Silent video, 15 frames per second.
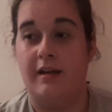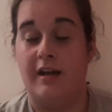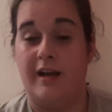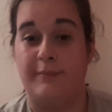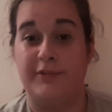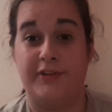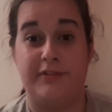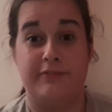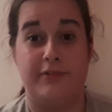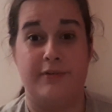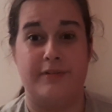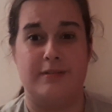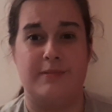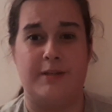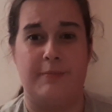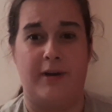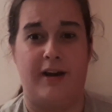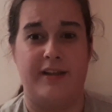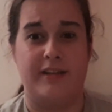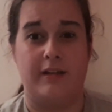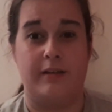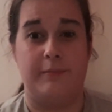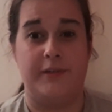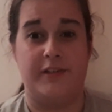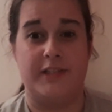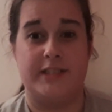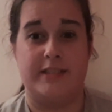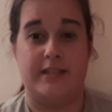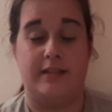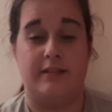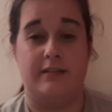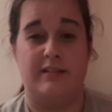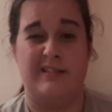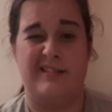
I'm looking forward to being part of the community.